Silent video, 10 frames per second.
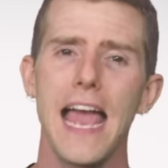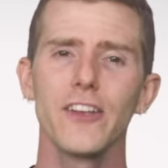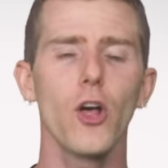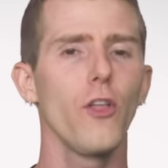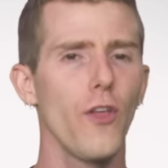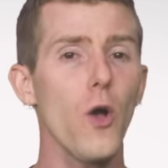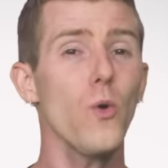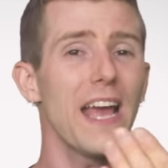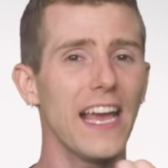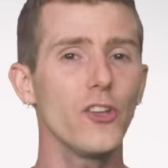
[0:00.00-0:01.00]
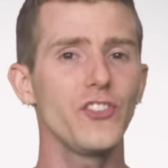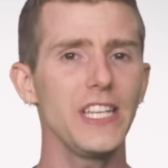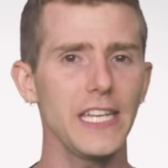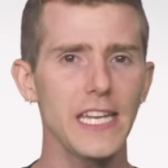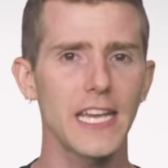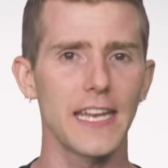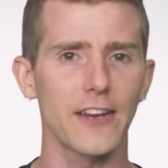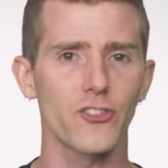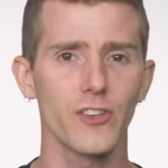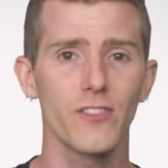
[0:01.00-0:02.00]
And although LTE
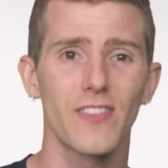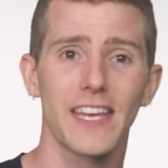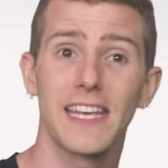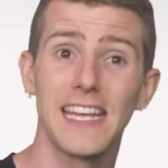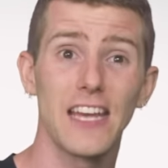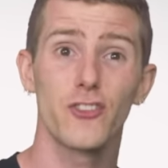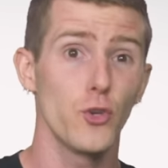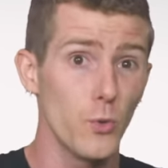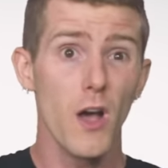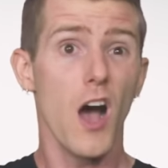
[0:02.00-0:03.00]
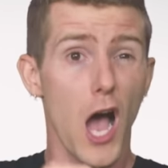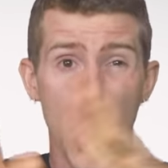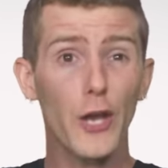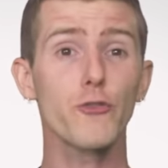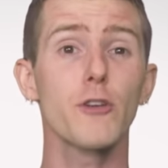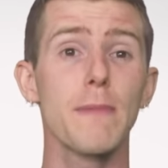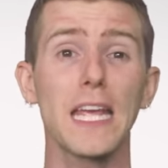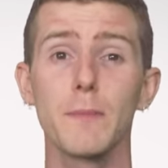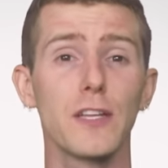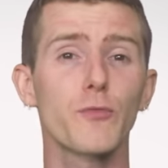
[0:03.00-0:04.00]
connections that can get to 100
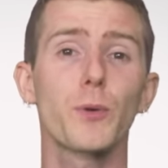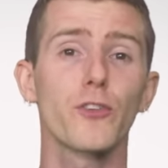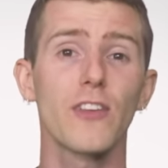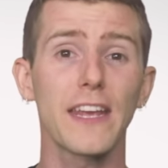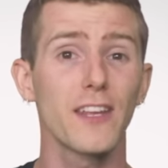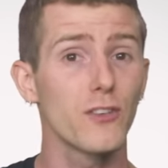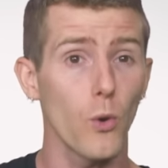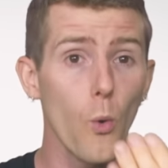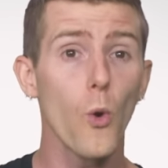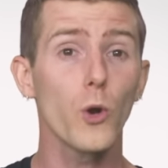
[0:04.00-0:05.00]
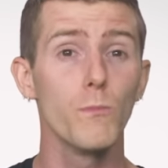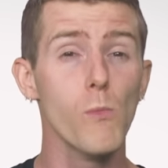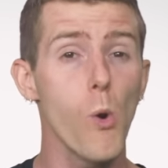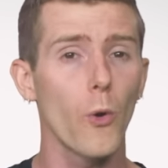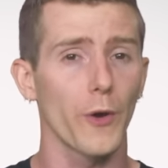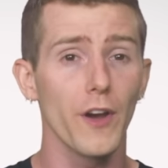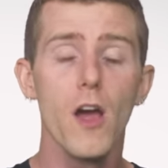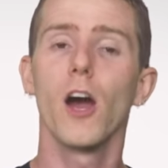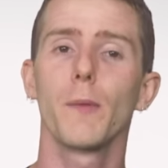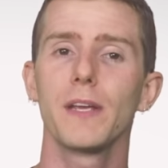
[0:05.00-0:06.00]
megabits per second or more
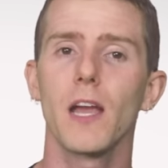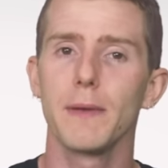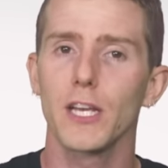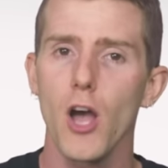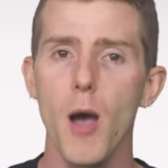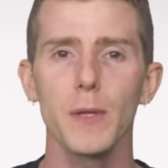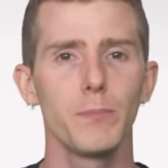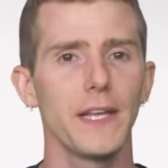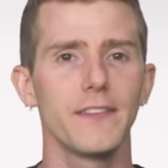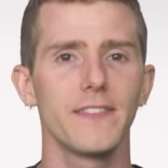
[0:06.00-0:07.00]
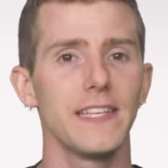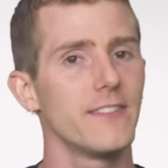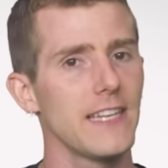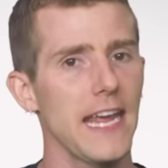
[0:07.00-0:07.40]
are becoming commonplace these